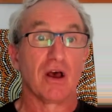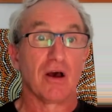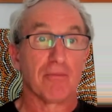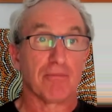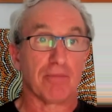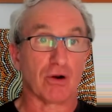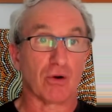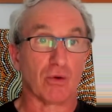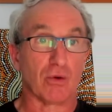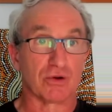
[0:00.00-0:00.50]

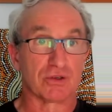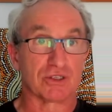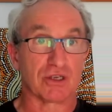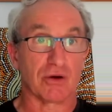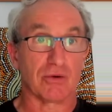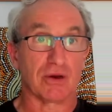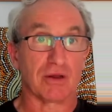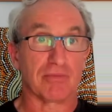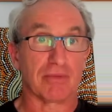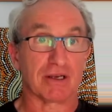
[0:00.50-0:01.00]
but
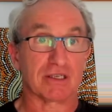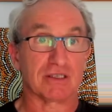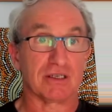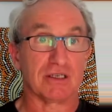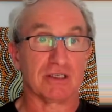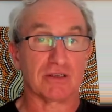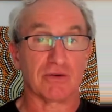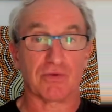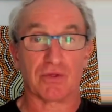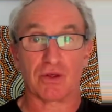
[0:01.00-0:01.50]
also it makes it
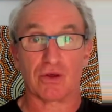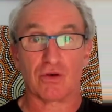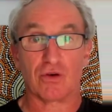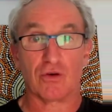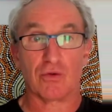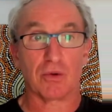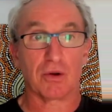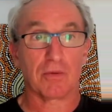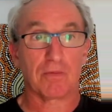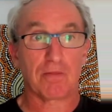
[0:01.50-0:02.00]
easier for the
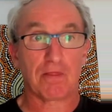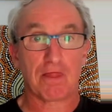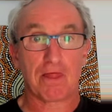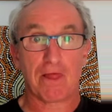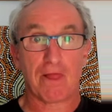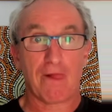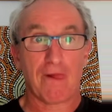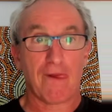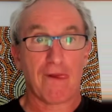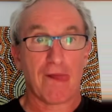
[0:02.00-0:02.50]
human.
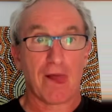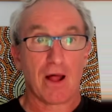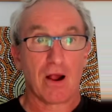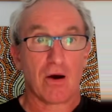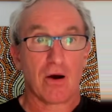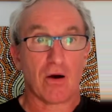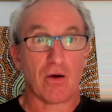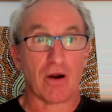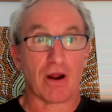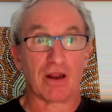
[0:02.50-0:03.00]

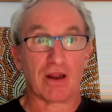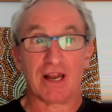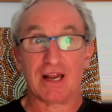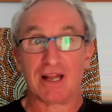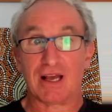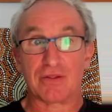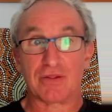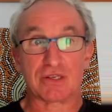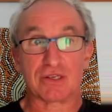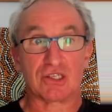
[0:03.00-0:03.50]
All right.
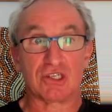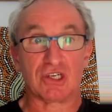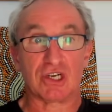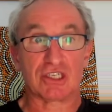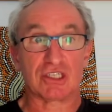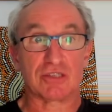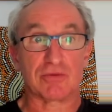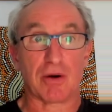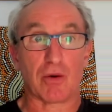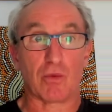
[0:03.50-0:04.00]
Any other
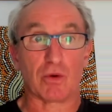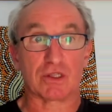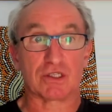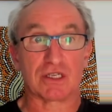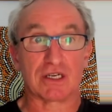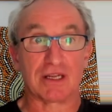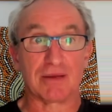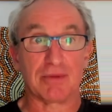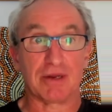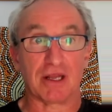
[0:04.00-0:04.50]
suggestions about what's
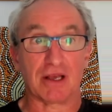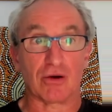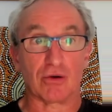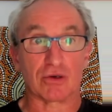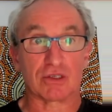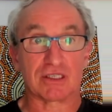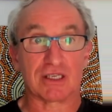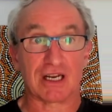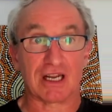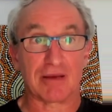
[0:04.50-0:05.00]
limiting or
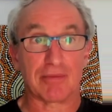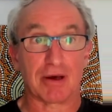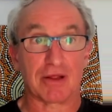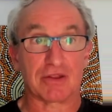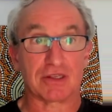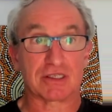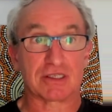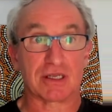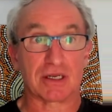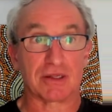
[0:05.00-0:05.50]
silly about
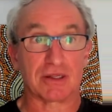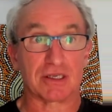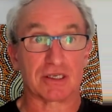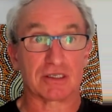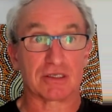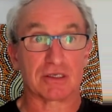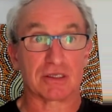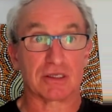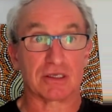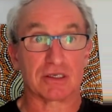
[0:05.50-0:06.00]

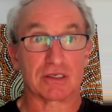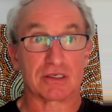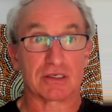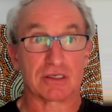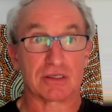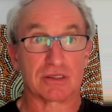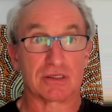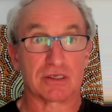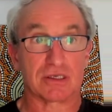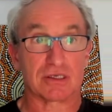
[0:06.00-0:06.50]

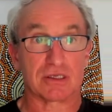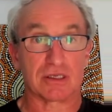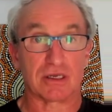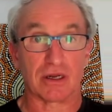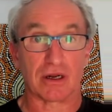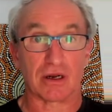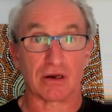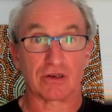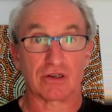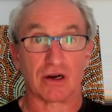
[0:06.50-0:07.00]
this
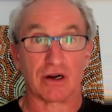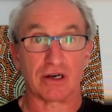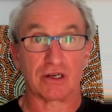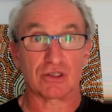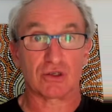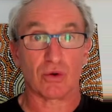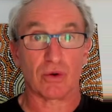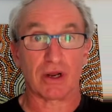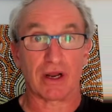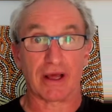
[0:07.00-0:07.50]
little tiny
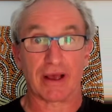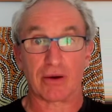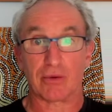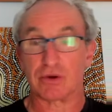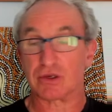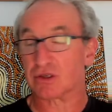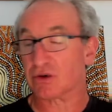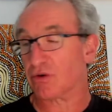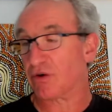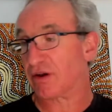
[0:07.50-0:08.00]
toy
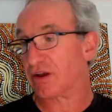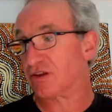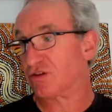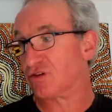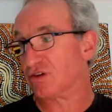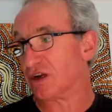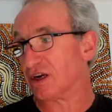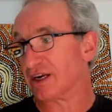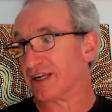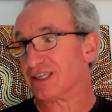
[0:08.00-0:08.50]
language? There are
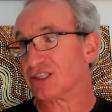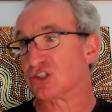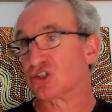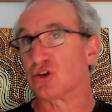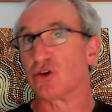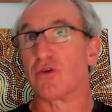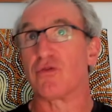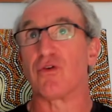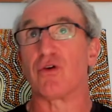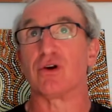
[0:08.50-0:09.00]
at least
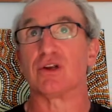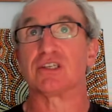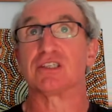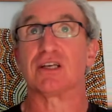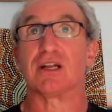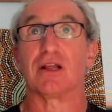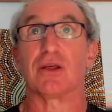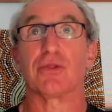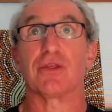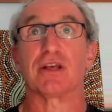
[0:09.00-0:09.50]
two very
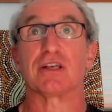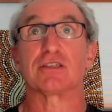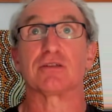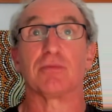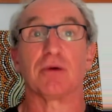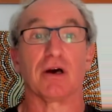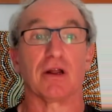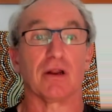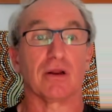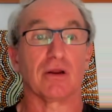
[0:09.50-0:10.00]
silly things
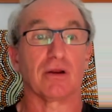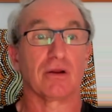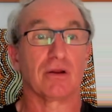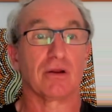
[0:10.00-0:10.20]
about it.